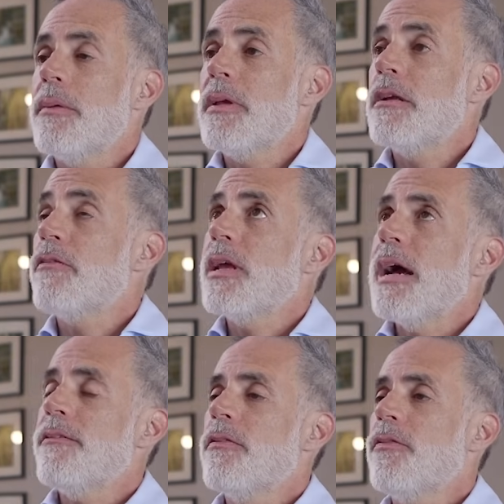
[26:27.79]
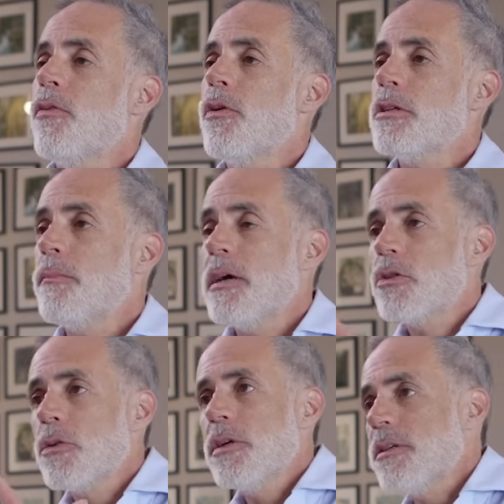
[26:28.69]
I mean, if we have a force
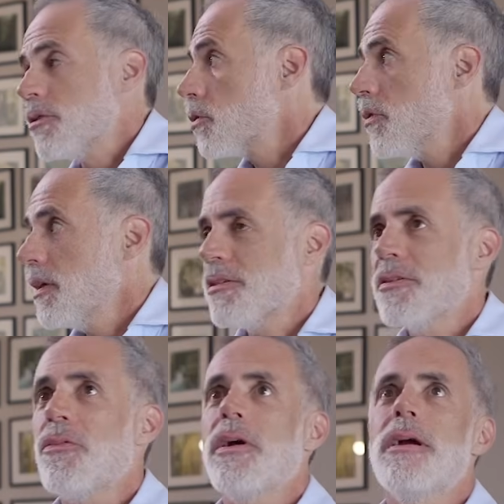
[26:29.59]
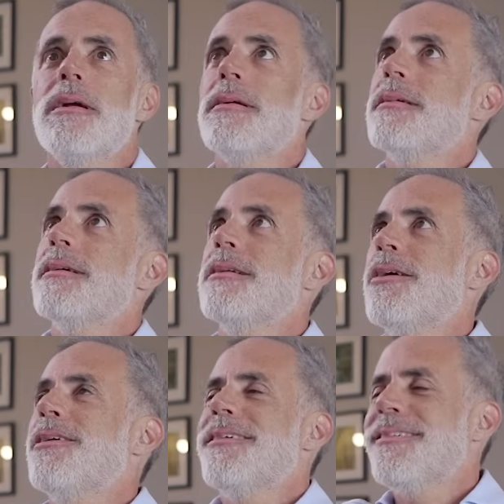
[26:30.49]
majeure situation where, you
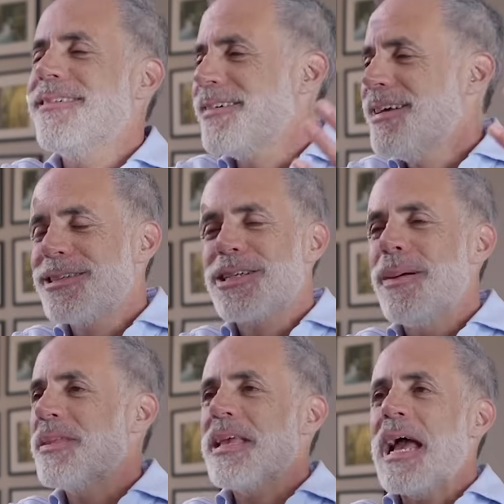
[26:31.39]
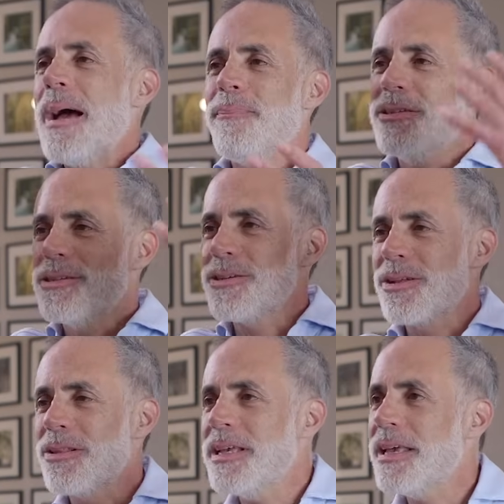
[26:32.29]
know, something happens, there's
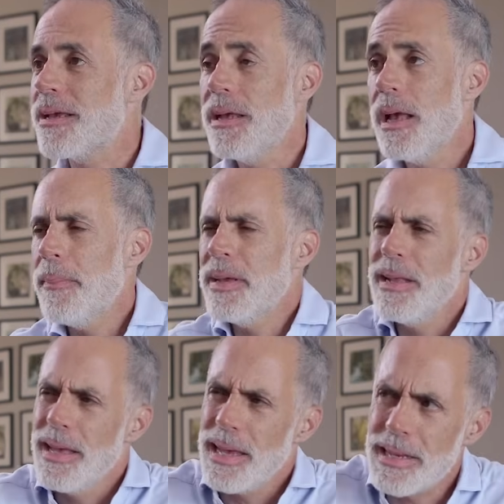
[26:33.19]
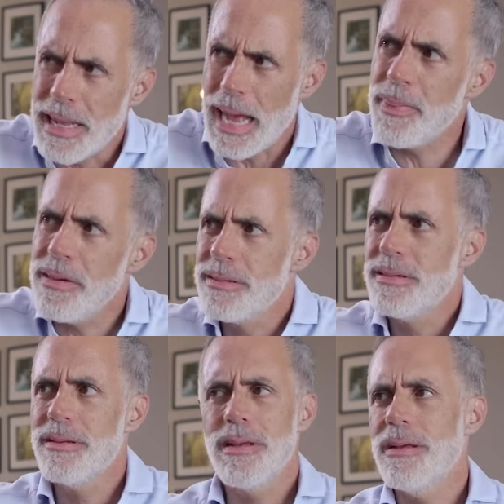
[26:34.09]
a leak. I mean, it can happen.
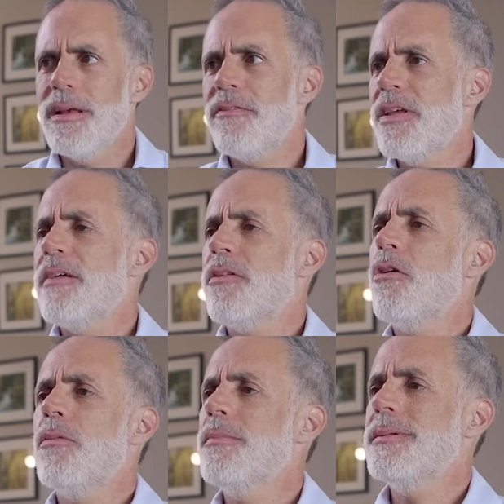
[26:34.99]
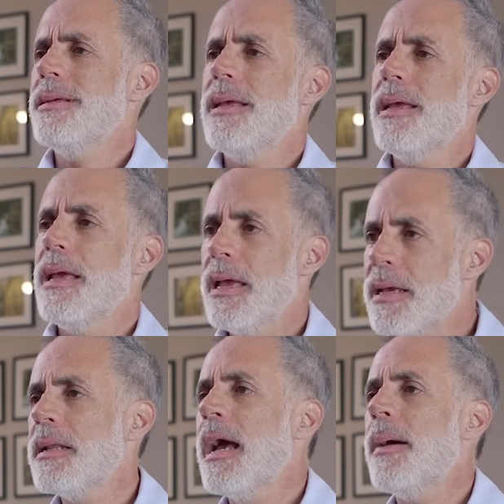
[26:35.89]
Mm-hmm. If you have a home, it
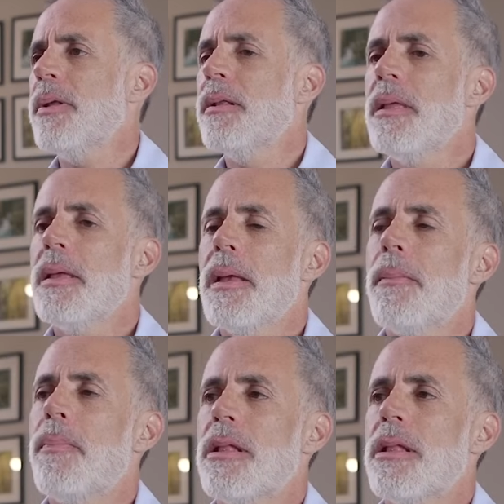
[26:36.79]
can happen. Right.